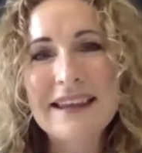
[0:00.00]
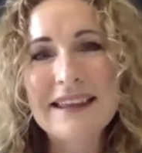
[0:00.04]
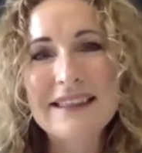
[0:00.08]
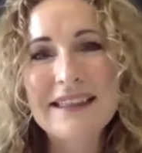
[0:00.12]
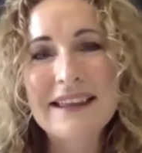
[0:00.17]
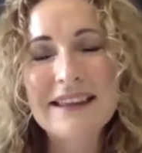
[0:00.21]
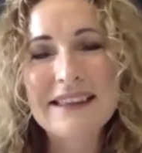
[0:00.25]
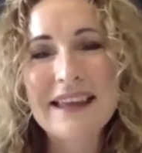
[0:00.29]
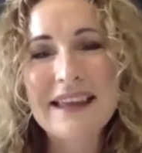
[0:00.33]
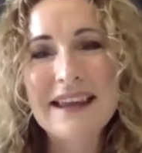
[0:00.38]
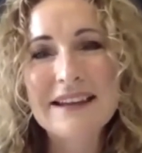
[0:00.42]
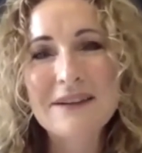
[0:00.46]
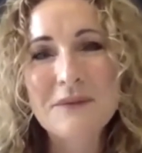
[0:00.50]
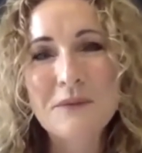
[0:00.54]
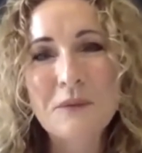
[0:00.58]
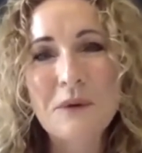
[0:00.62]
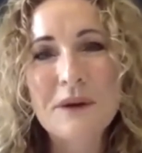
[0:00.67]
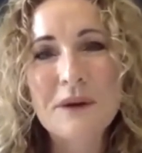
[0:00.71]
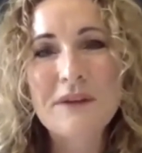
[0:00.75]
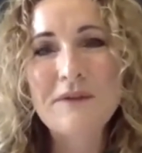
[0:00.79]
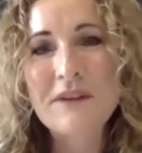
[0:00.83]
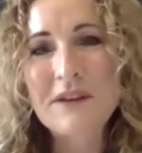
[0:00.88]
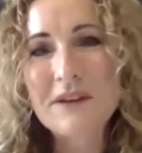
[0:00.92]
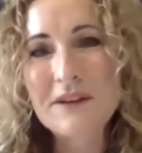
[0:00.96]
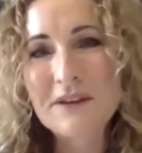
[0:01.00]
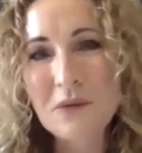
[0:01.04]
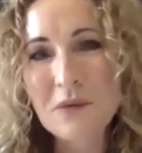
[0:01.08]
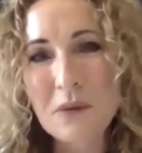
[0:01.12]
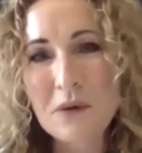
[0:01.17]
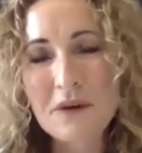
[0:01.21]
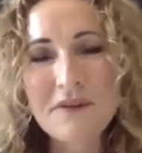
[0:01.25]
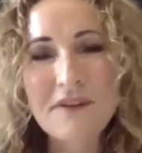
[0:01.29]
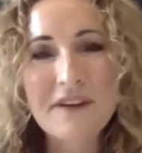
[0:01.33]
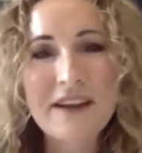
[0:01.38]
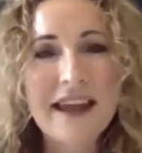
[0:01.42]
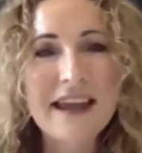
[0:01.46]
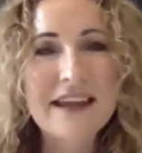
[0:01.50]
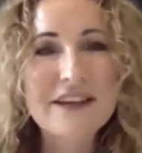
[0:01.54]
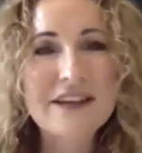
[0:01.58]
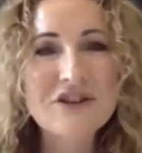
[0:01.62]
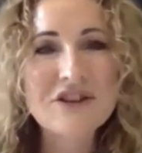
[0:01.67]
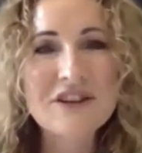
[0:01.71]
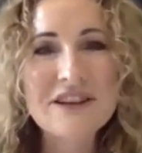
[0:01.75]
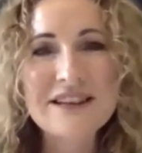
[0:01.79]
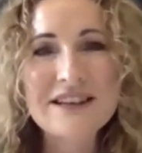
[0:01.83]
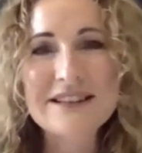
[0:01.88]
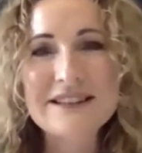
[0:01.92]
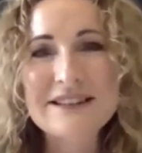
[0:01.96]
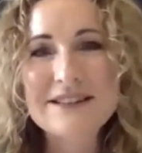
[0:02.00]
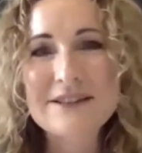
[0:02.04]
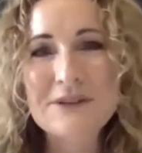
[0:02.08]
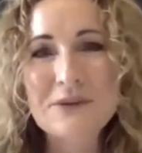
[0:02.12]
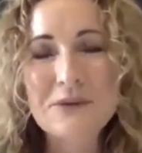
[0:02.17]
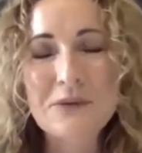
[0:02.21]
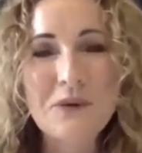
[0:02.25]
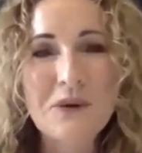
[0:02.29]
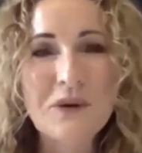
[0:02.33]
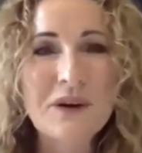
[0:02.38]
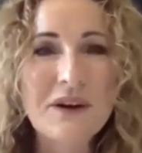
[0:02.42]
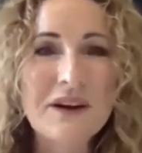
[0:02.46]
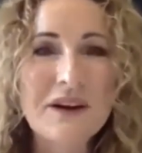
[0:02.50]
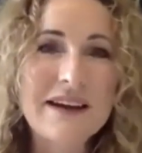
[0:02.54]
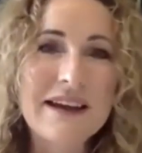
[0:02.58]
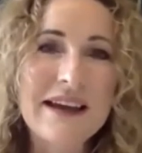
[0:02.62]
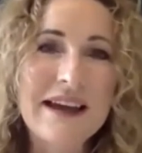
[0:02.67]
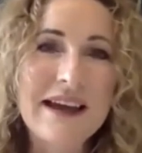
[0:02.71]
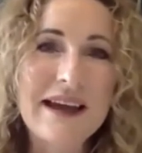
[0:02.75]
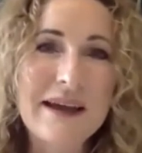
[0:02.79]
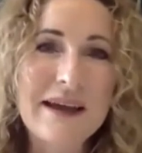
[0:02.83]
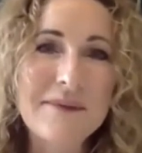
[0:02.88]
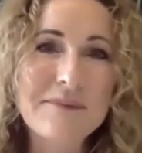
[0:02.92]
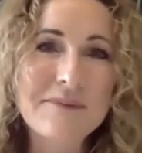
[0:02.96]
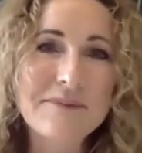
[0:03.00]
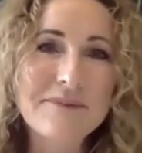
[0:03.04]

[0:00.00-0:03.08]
thinking that whatever qualifications or